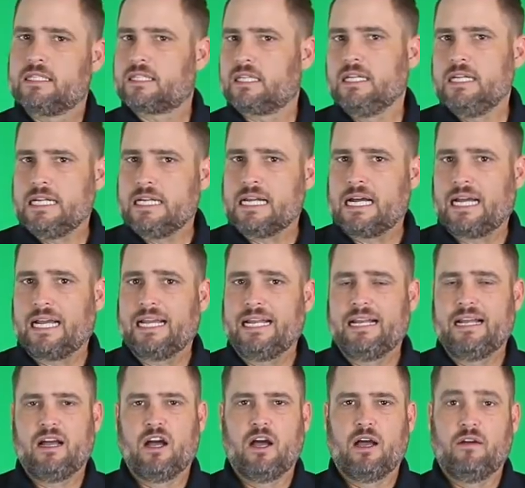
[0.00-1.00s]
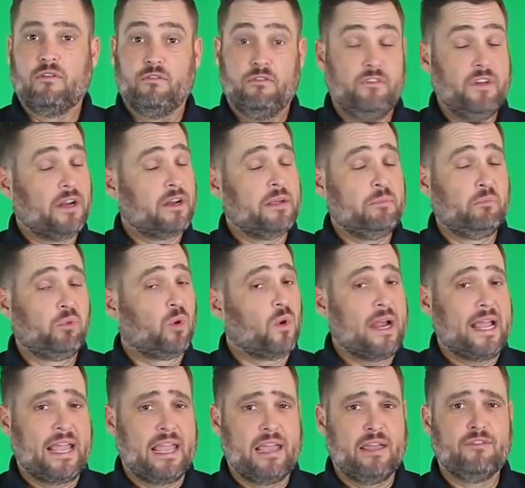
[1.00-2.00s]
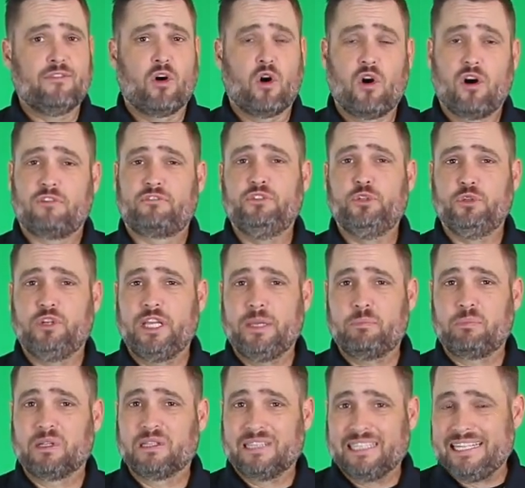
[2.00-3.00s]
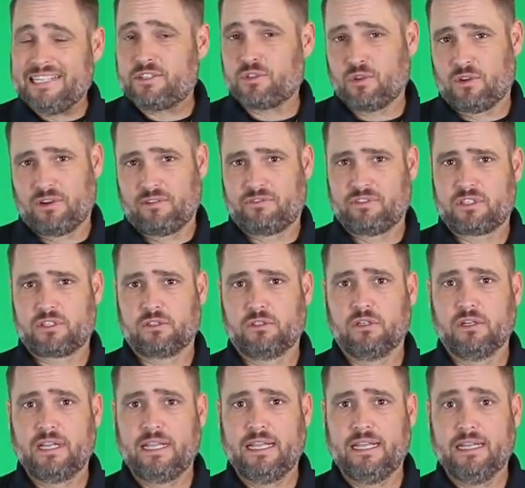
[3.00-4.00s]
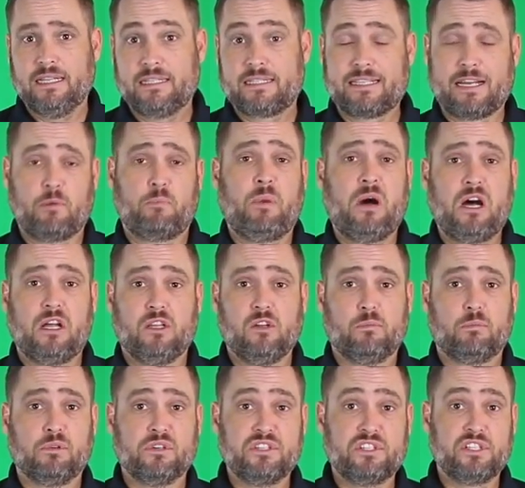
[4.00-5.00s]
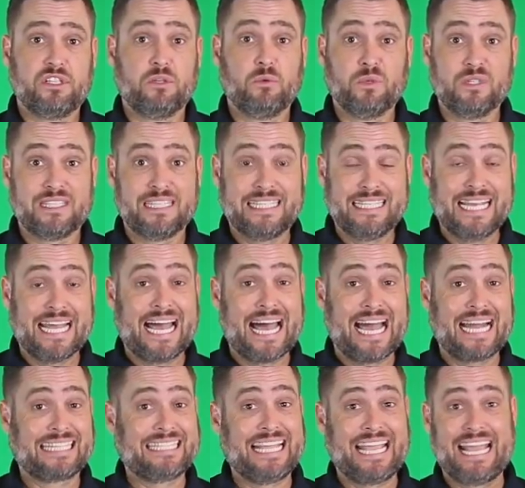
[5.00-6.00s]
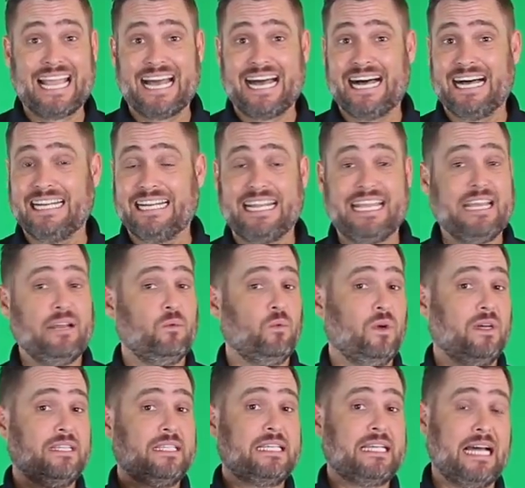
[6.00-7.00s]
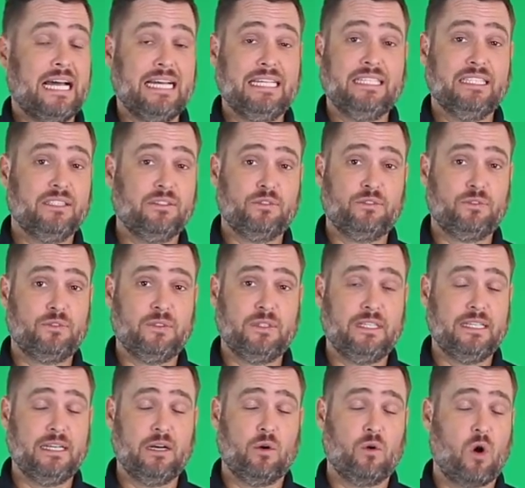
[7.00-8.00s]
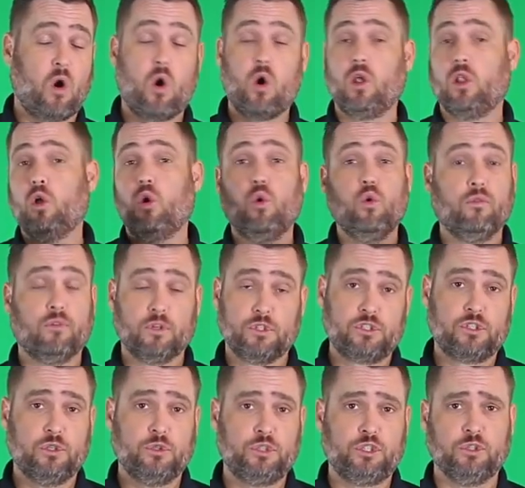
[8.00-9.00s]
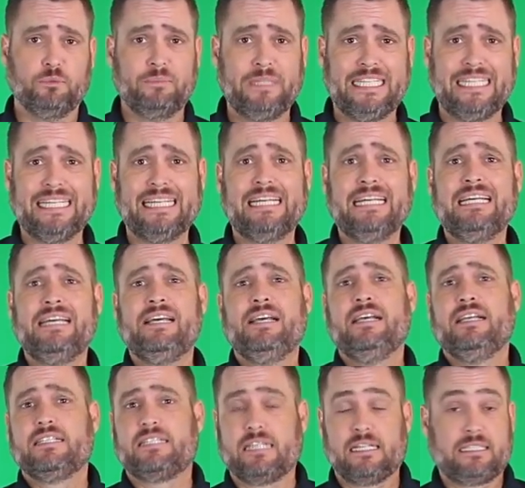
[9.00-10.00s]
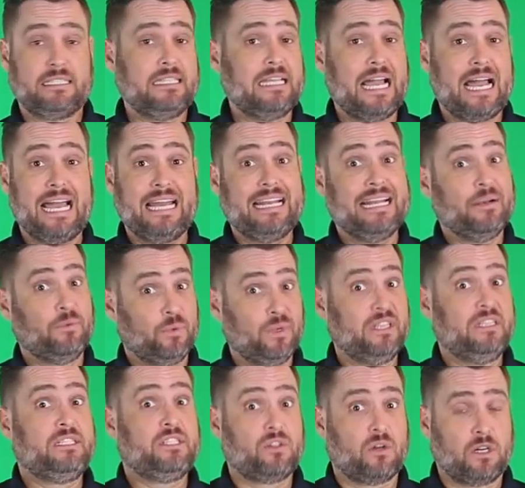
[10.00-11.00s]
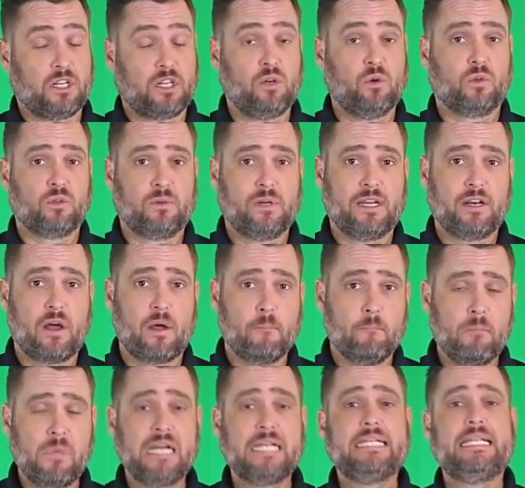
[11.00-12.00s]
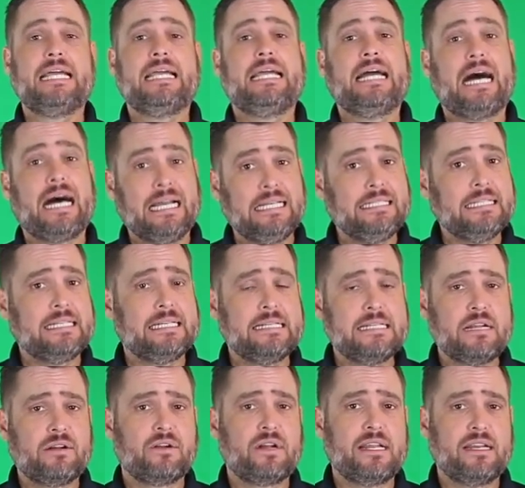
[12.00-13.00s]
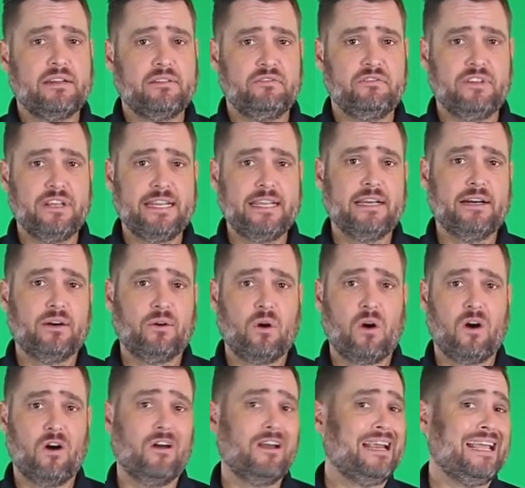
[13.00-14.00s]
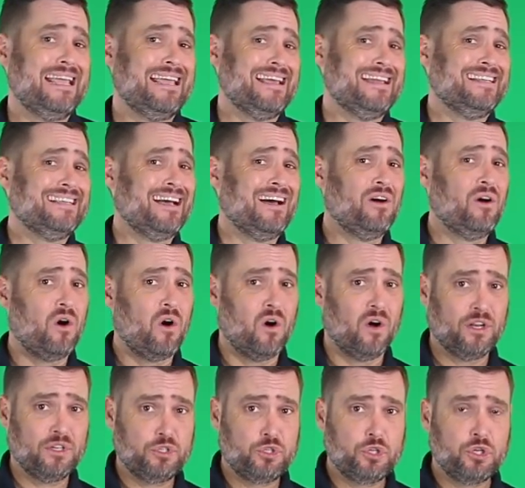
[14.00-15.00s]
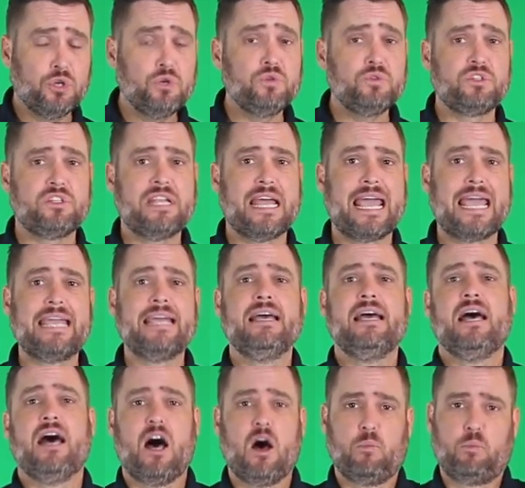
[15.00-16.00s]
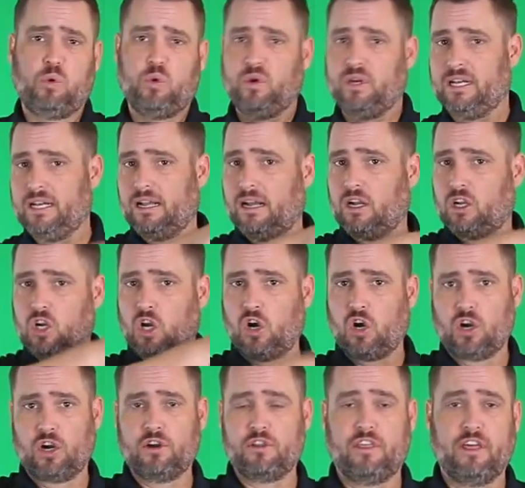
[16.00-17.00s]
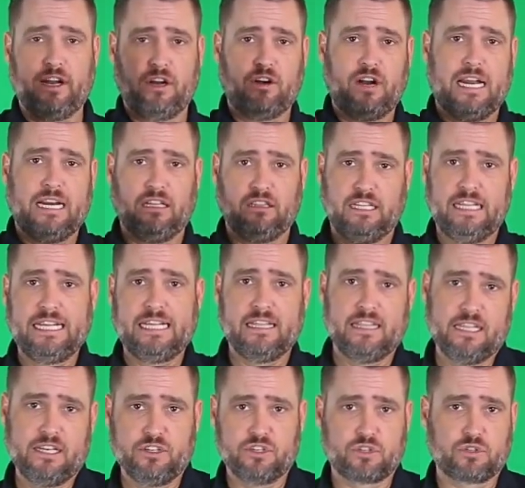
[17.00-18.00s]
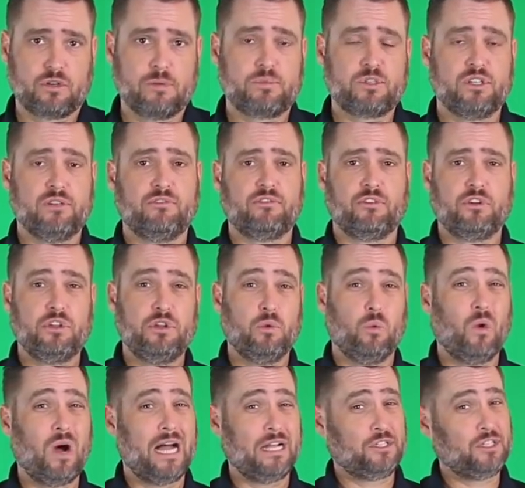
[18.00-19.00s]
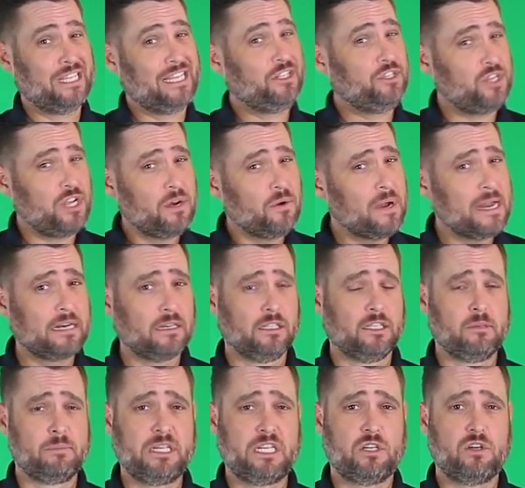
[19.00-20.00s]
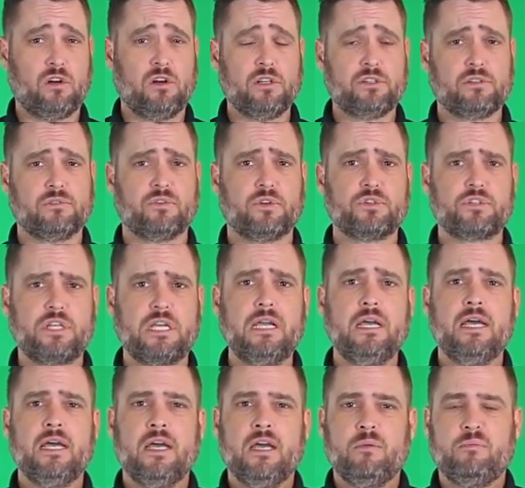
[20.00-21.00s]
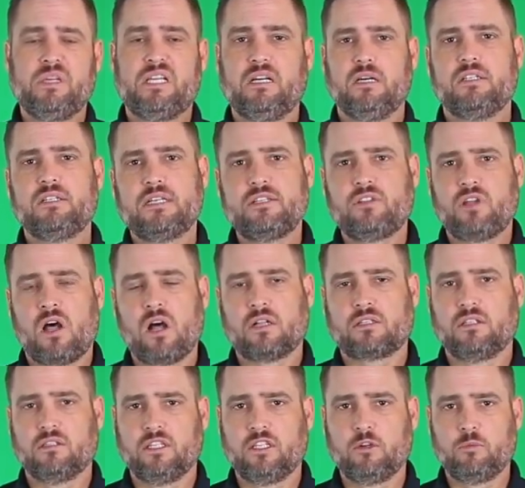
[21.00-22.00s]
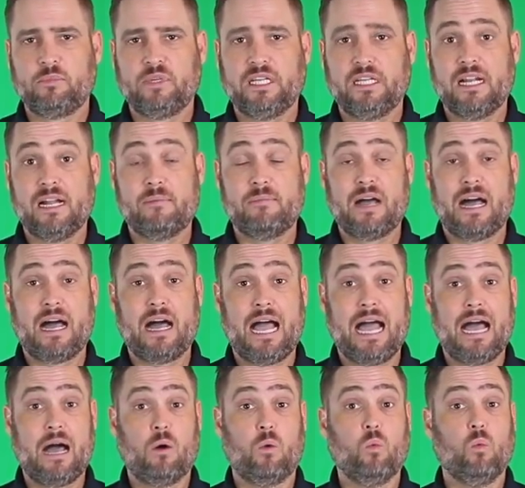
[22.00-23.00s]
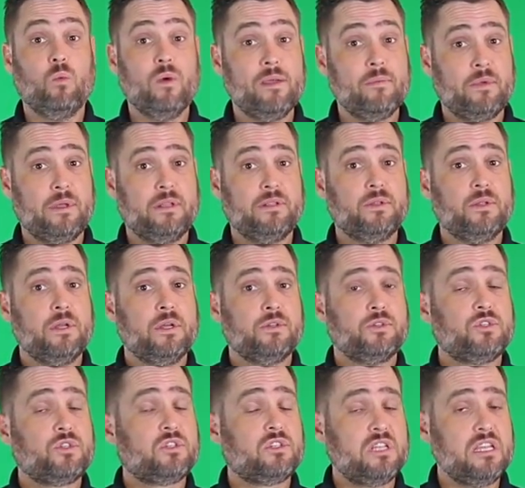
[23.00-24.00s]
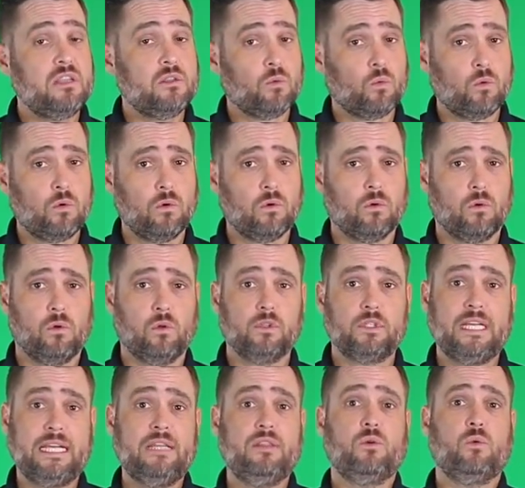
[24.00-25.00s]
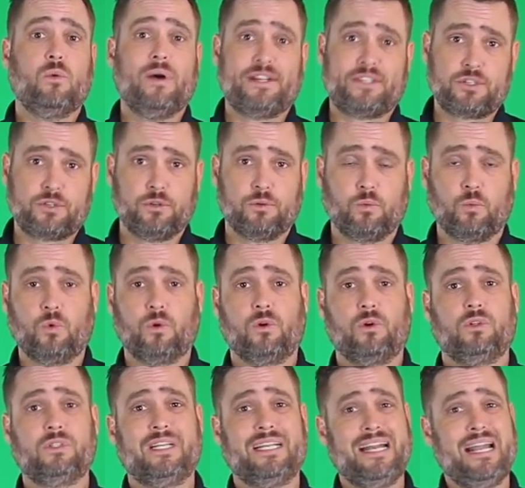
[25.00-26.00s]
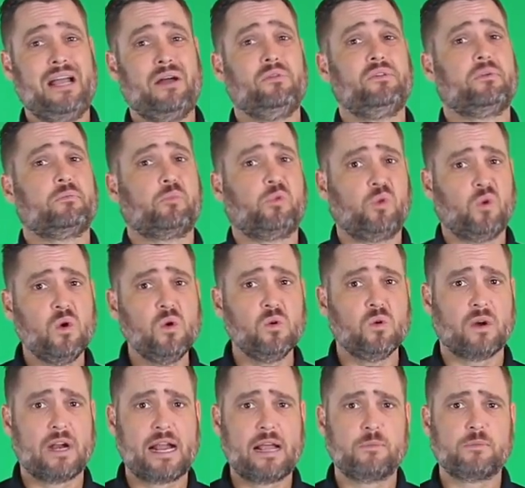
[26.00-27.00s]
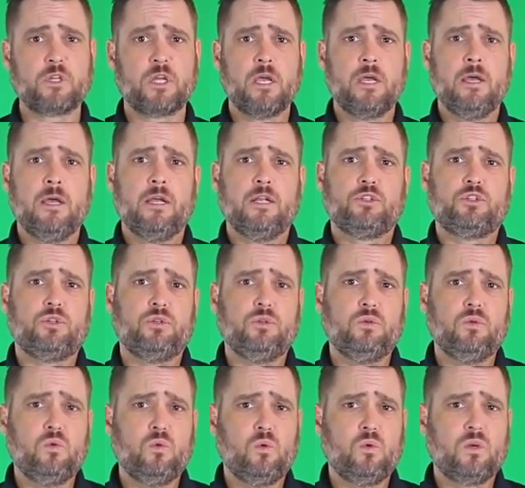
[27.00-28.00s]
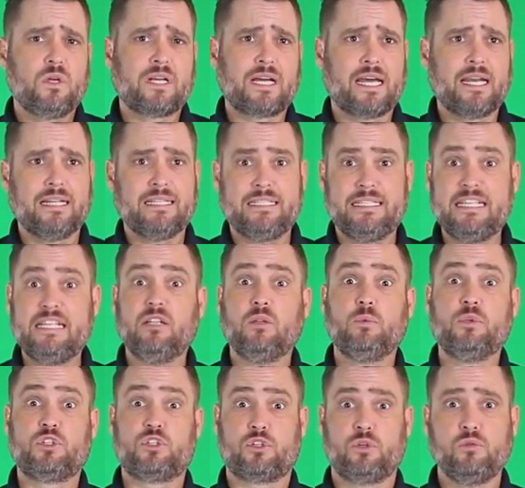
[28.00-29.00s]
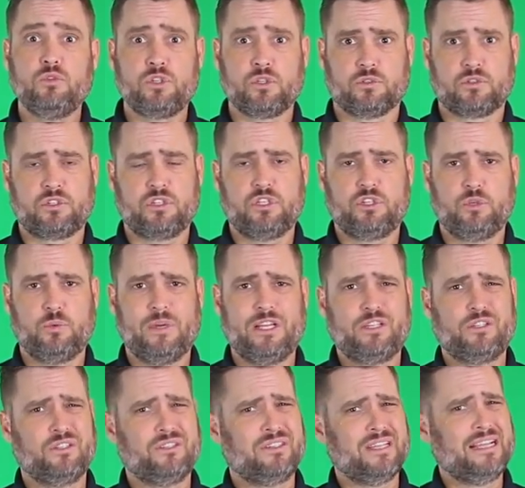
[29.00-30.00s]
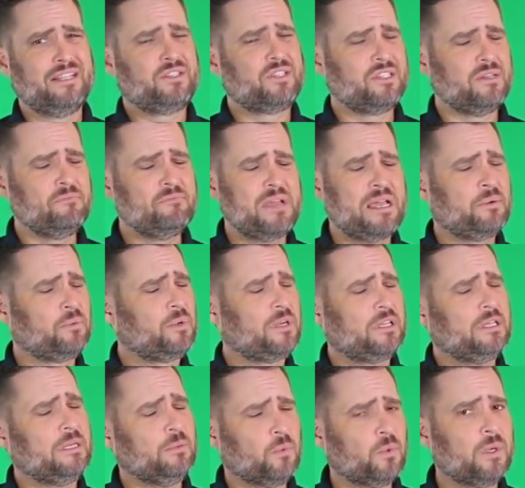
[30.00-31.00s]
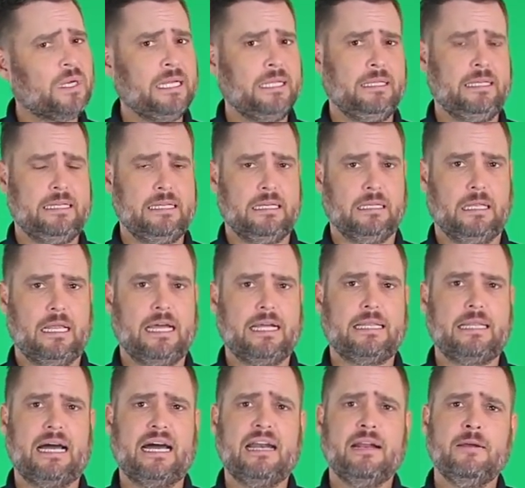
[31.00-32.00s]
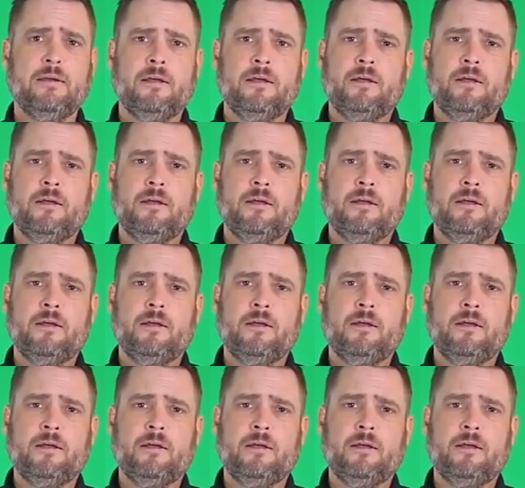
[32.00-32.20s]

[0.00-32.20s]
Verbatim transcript: Sunday night, a very brave off-duty police officer in Sao Paulo, Brazil was attacked and it was kind of, you know, all over social media such that it really started going around on Monday. I did a narrated video on it on Tuesday. I'll put a card there and a link in the description for you to watch. It generated a little bit of controversy because I talked a little bit about how women see the world in the Western world and how they're programmed to kind of deal with social situations. And some men really, really didn't like that.